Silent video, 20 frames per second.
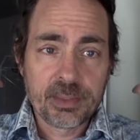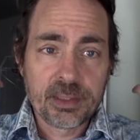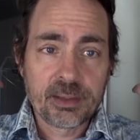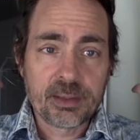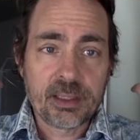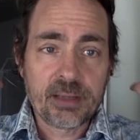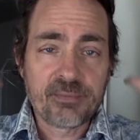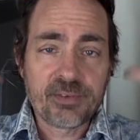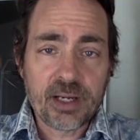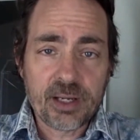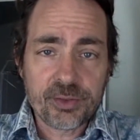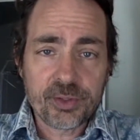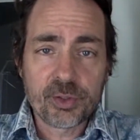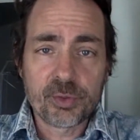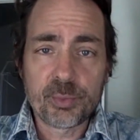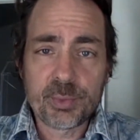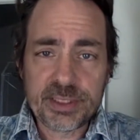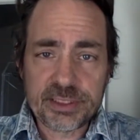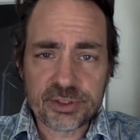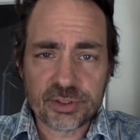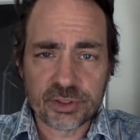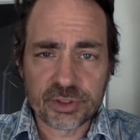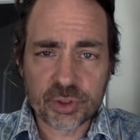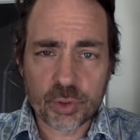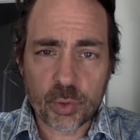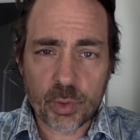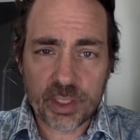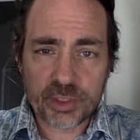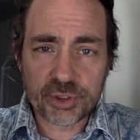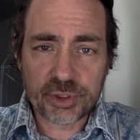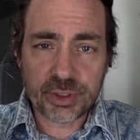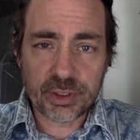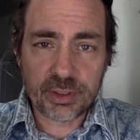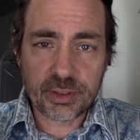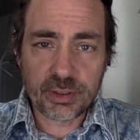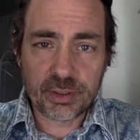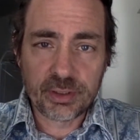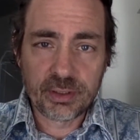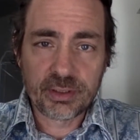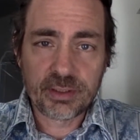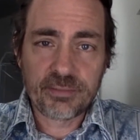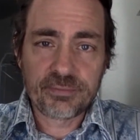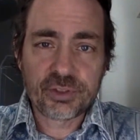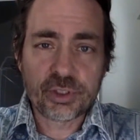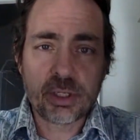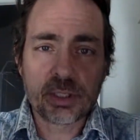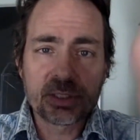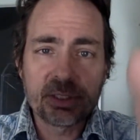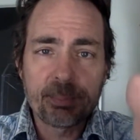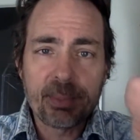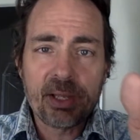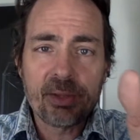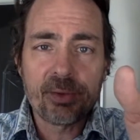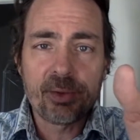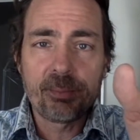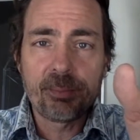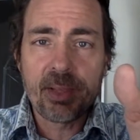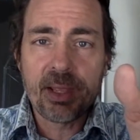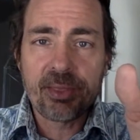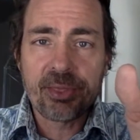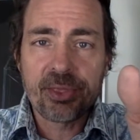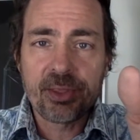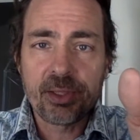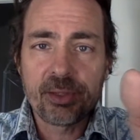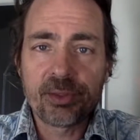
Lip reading: they've got their research question, they've talked about their method,